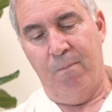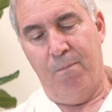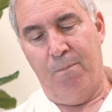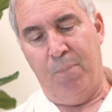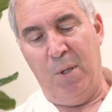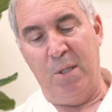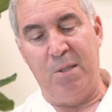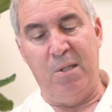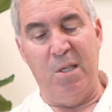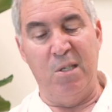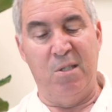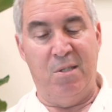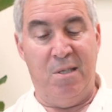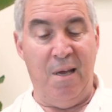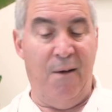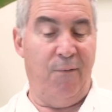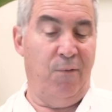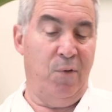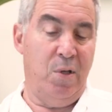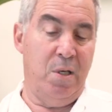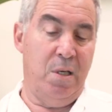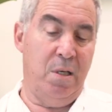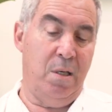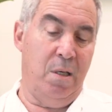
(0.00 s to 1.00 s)
but this
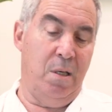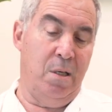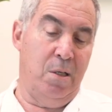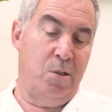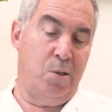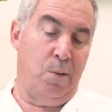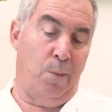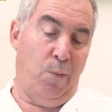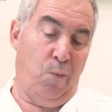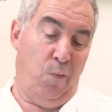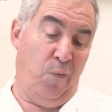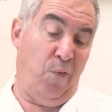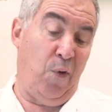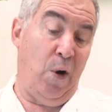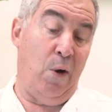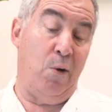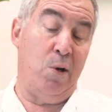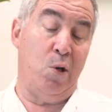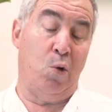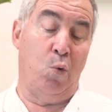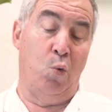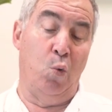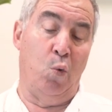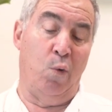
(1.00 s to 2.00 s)
definitely is a
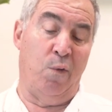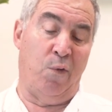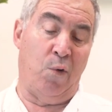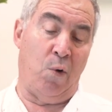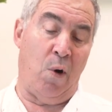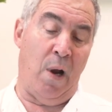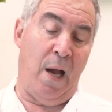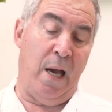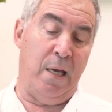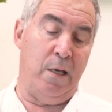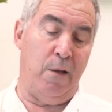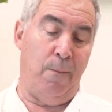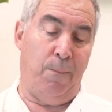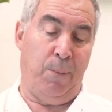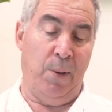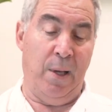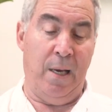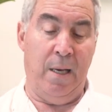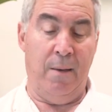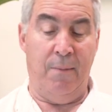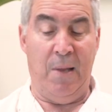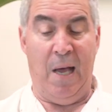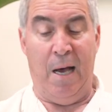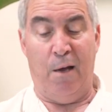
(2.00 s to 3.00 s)
very cool variety plant.